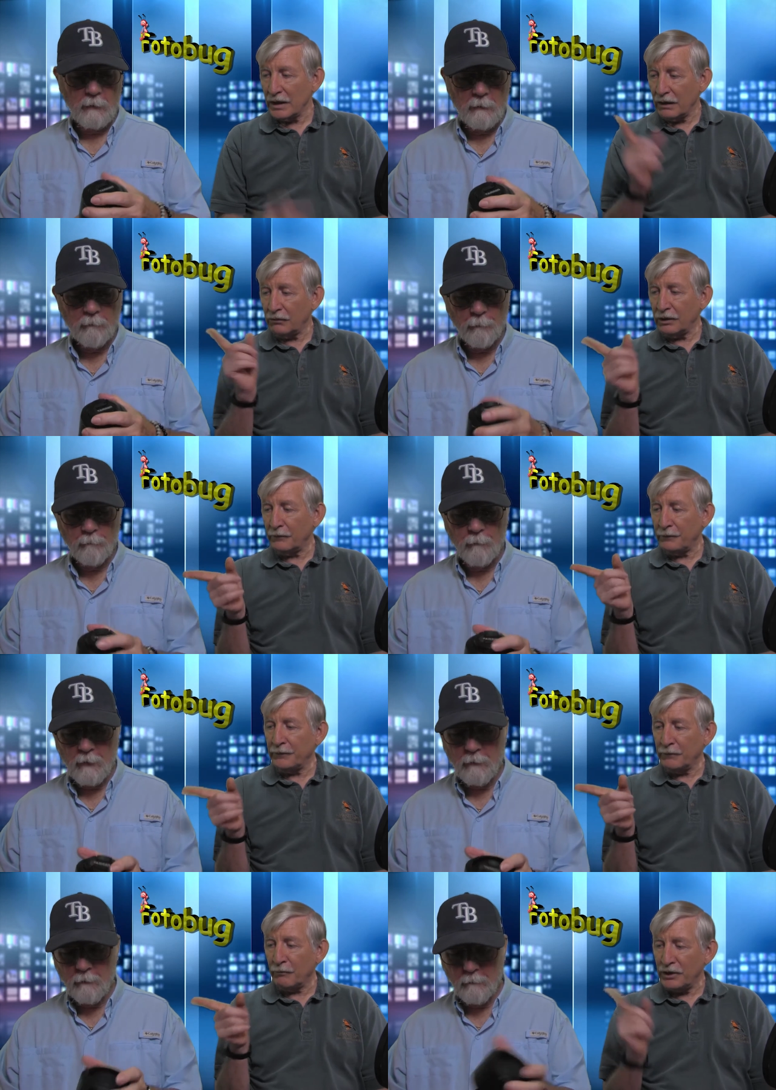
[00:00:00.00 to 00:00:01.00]
Speaker 1: I want to
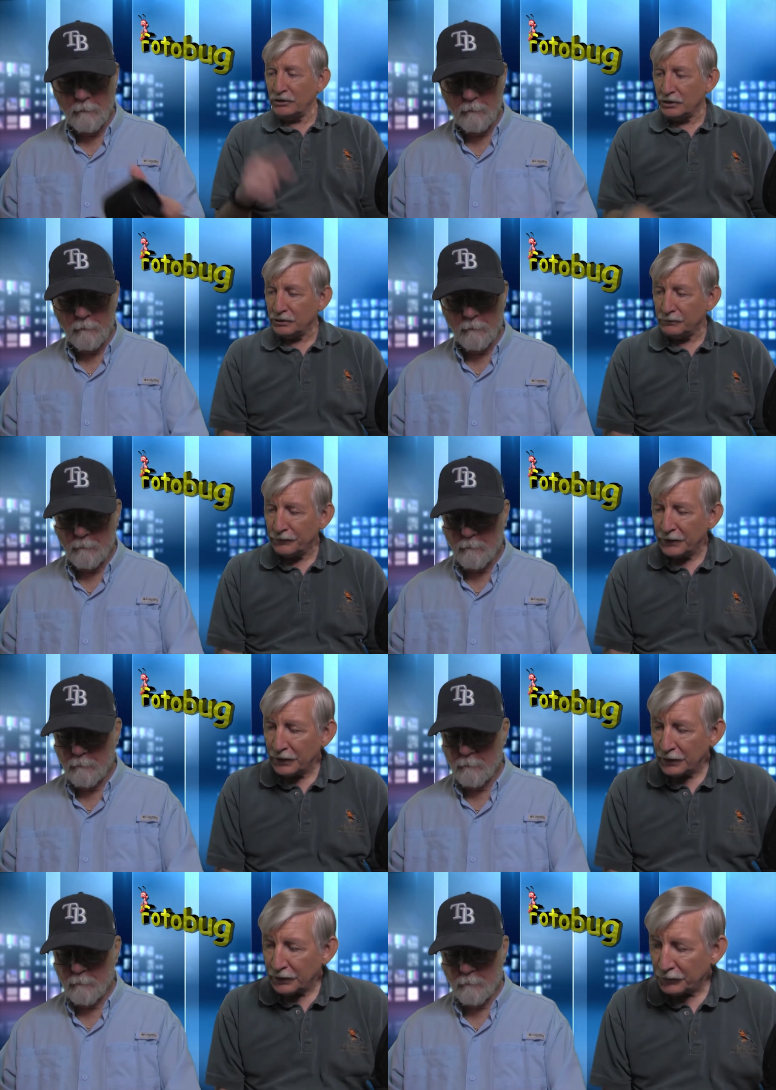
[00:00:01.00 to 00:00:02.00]
mention
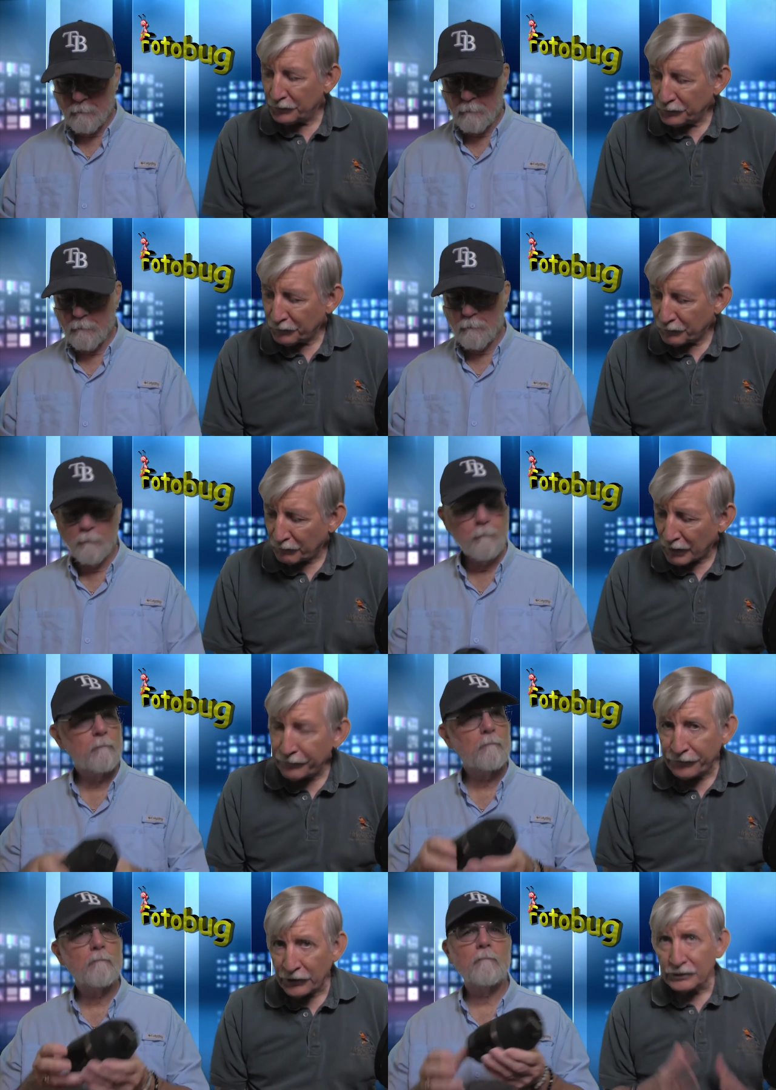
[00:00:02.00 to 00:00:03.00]
my
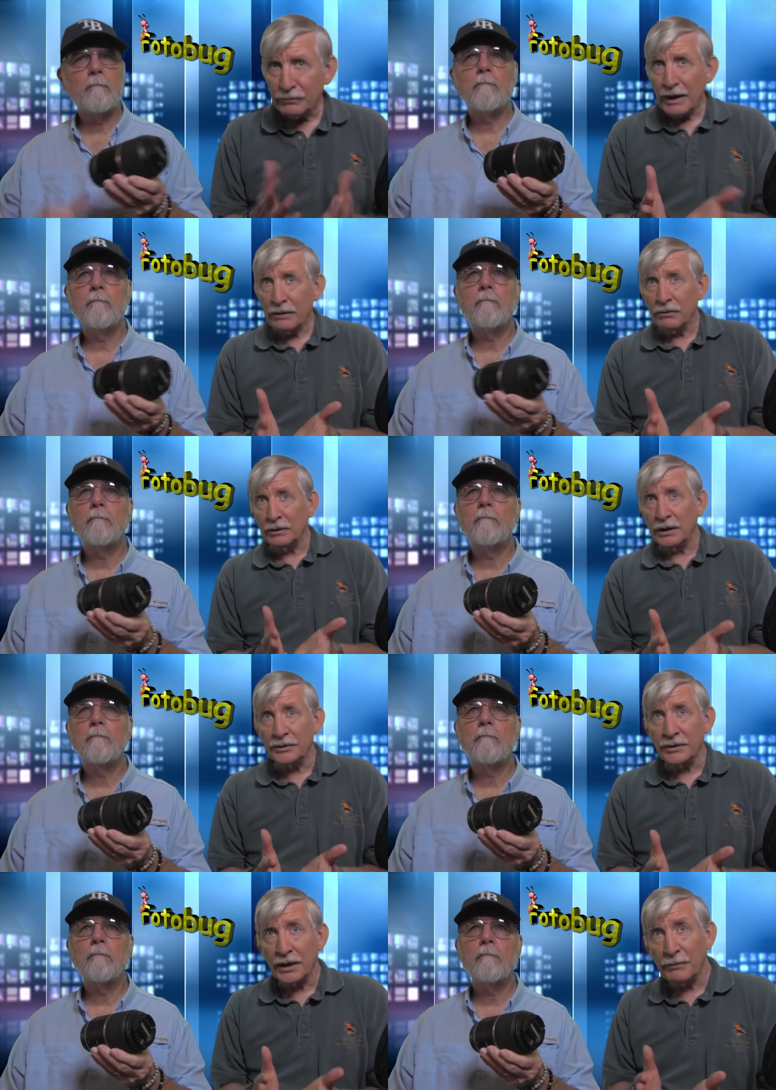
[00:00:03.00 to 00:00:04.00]
first macro
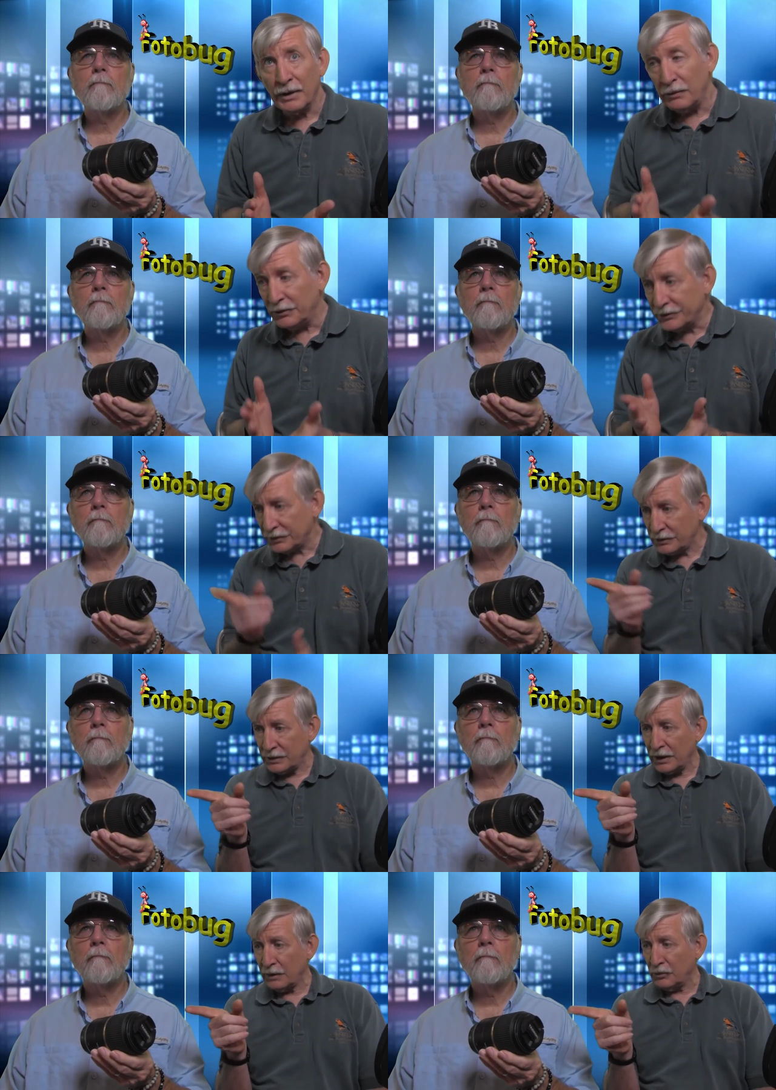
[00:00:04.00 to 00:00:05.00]
lens that I bought was a
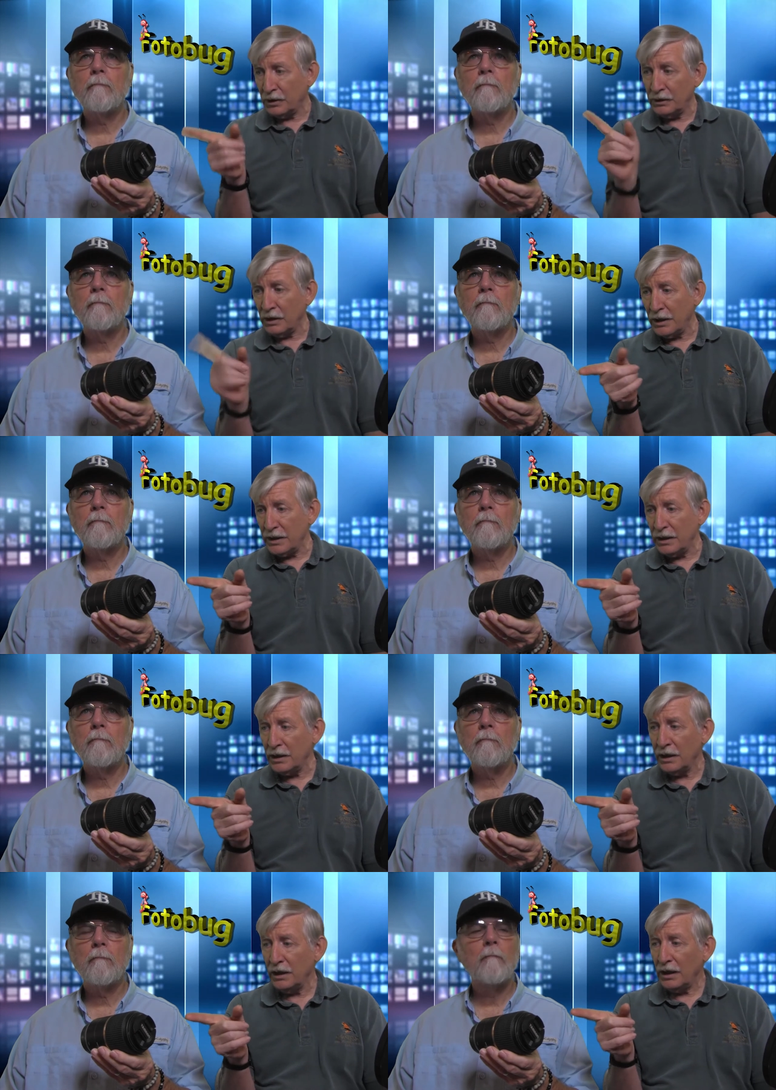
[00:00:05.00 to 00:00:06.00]
Tamron 90,
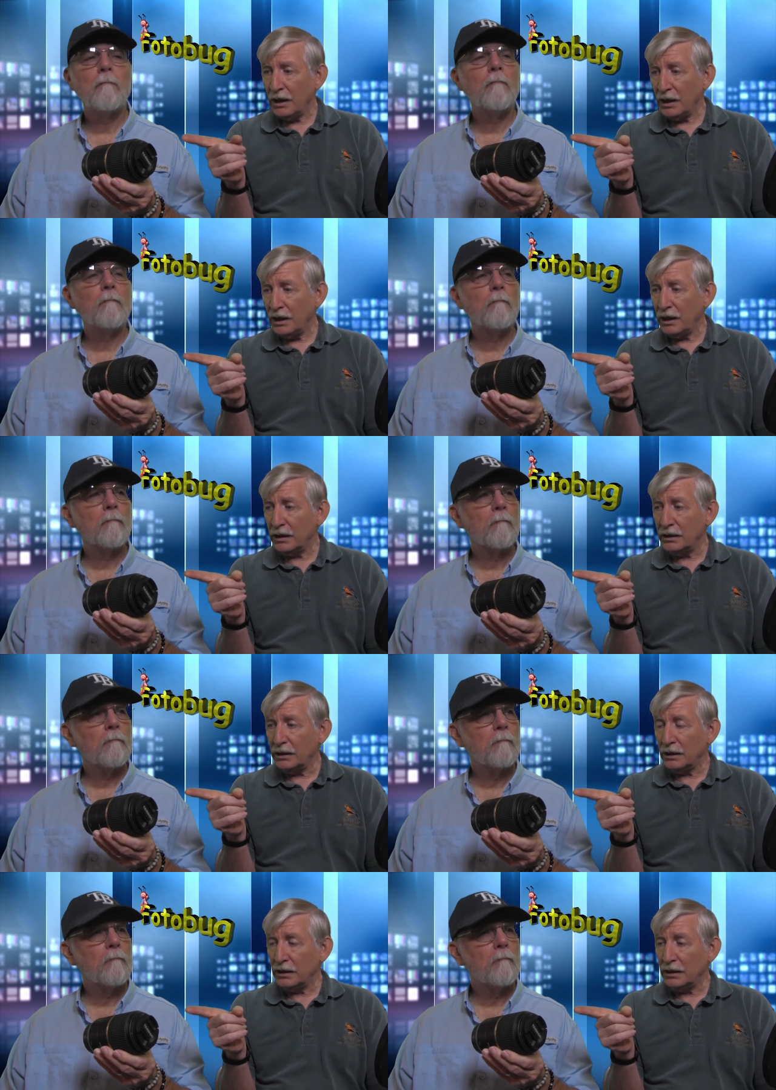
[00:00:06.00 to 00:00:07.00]

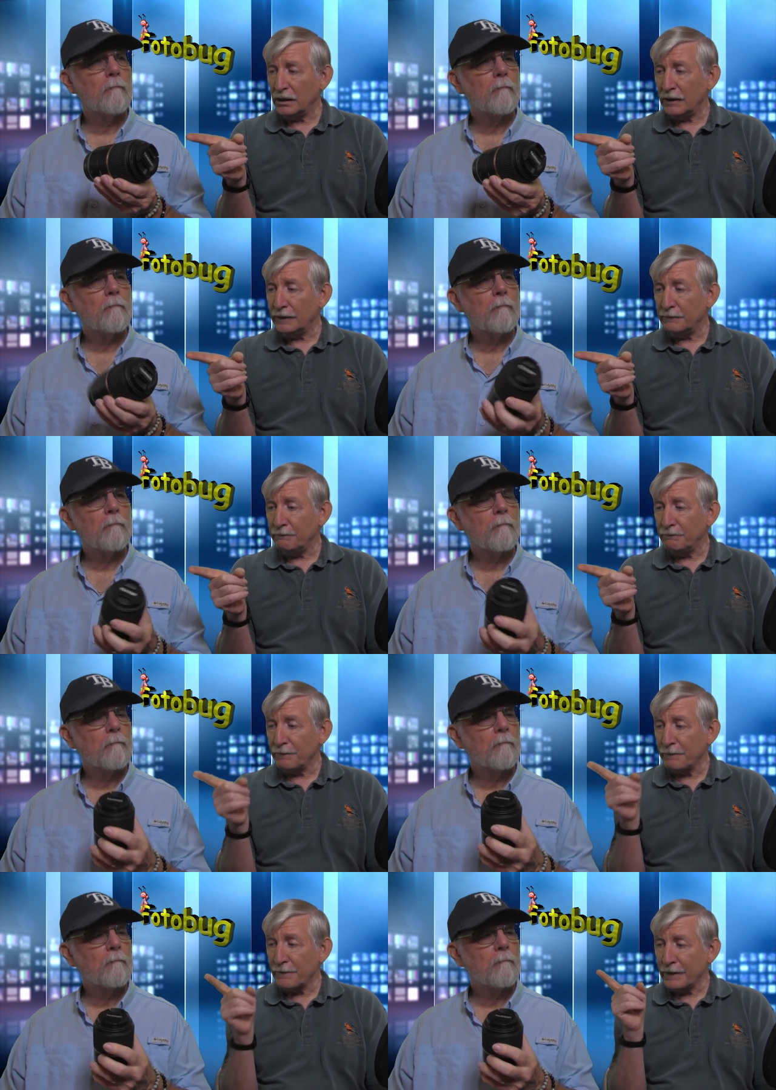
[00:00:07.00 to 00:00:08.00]
and um,
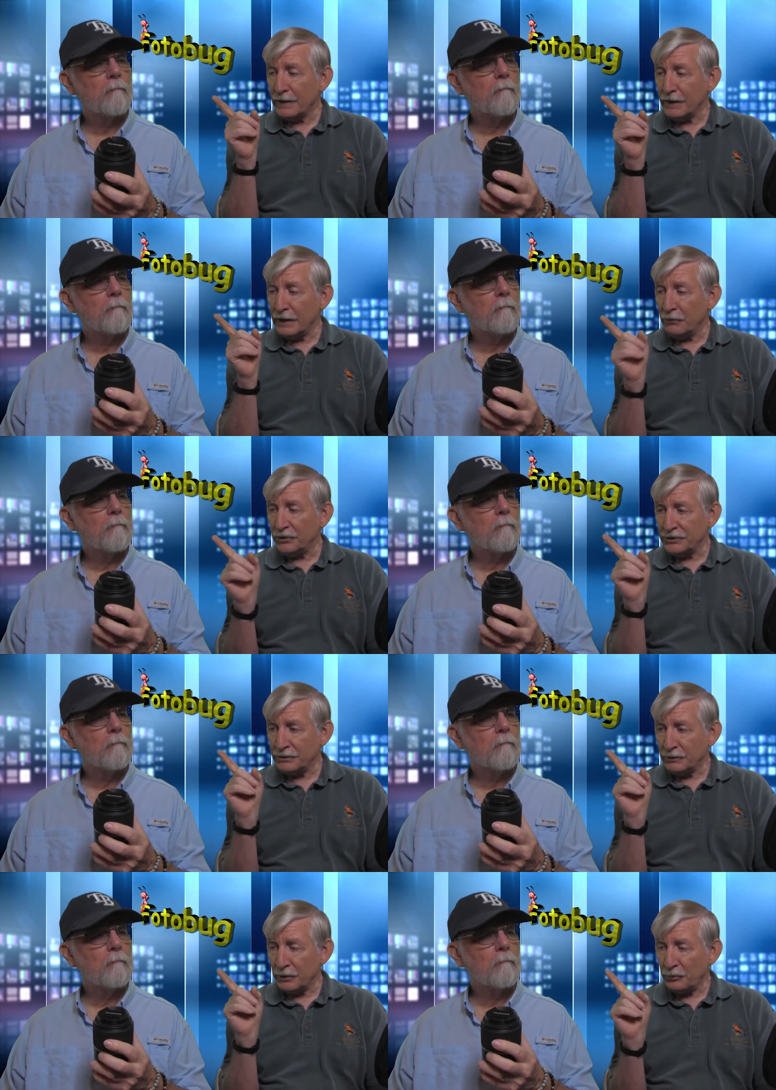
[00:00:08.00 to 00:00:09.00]
it
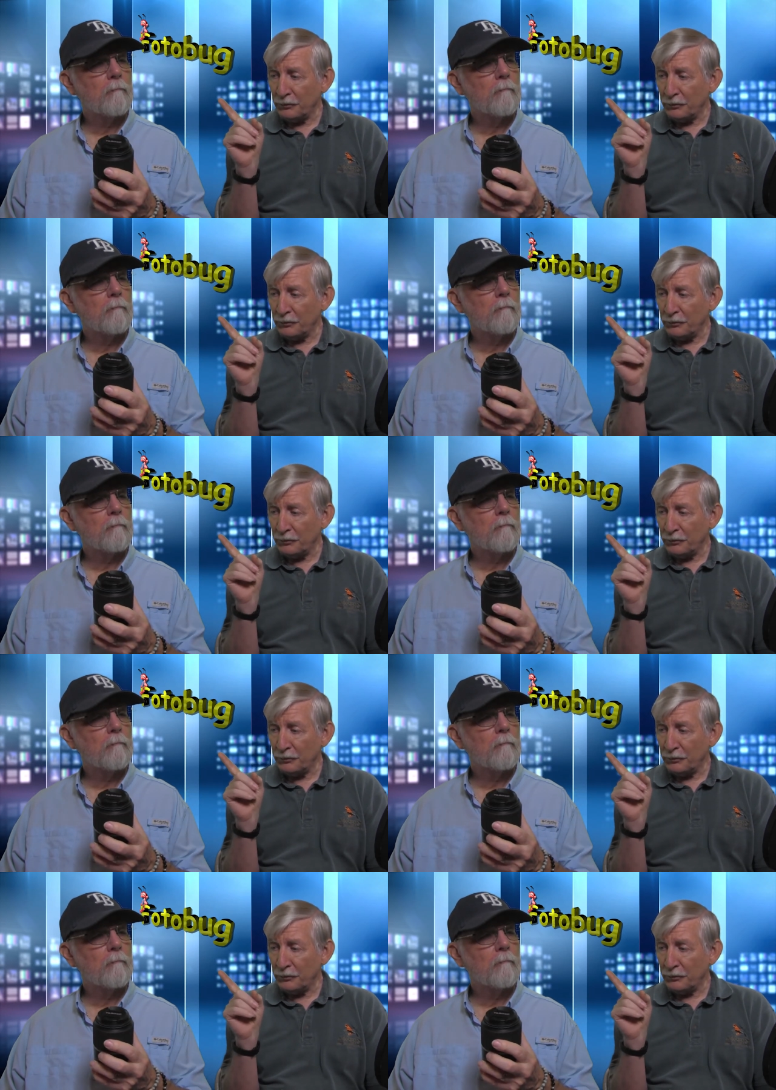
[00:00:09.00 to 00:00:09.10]
was the